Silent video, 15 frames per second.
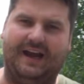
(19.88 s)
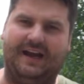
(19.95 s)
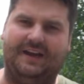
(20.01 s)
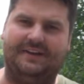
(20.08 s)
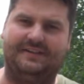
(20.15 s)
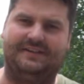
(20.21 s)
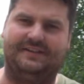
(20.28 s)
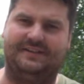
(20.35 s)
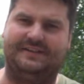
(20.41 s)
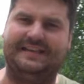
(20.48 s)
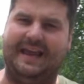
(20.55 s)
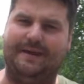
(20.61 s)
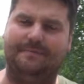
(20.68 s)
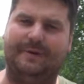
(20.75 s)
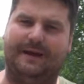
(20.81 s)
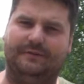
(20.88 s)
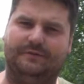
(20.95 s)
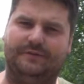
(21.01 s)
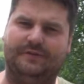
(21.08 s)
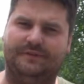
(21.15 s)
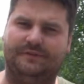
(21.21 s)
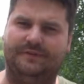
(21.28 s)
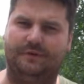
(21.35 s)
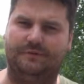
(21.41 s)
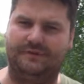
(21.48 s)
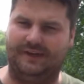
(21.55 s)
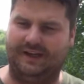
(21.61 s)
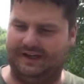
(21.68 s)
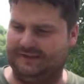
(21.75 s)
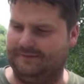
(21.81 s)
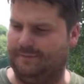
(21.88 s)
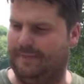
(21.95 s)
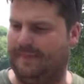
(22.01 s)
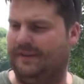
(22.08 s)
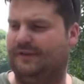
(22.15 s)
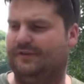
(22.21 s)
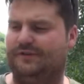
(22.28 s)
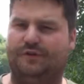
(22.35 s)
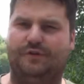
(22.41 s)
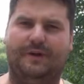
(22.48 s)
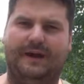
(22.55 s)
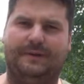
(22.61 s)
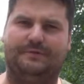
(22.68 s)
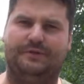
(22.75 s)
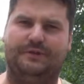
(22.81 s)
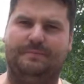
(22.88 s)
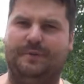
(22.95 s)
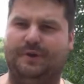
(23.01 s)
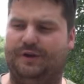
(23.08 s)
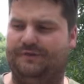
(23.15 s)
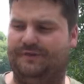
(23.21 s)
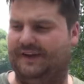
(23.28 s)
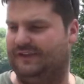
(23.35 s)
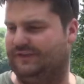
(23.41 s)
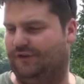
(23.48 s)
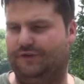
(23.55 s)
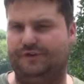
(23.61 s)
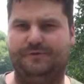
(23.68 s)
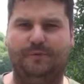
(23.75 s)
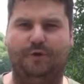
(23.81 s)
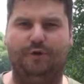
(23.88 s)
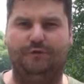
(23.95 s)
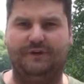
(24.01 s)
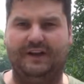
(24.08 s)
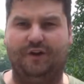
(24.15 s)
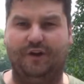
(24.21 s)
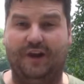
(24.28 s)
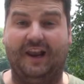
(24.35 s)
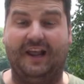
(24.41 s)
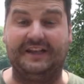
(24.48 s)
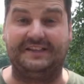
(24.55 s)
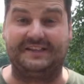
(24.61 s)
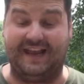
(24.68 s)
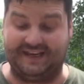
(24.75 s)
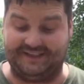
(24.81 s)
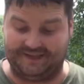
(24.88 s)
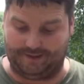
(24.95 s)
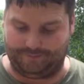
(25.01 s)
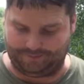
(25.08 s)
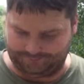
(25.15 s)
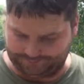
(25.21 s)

This is a £10 floater line, so absolutely perfect on a small reel and a light setup.